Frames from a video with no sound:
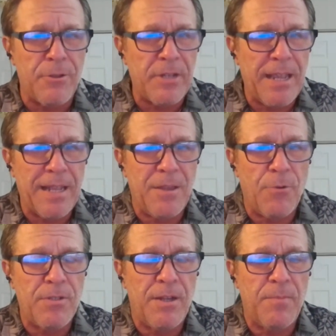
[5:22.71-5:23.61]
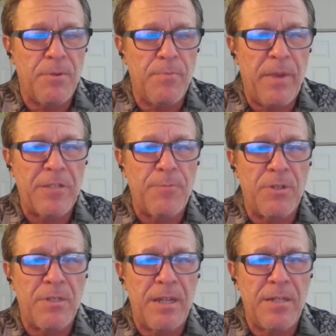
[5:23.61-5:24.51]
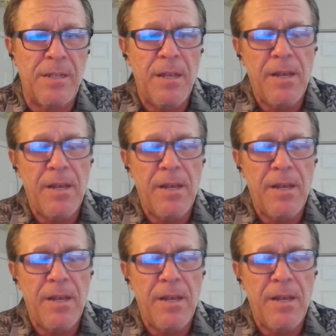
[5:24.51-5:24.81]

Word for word: looking at those numbers makes more sense,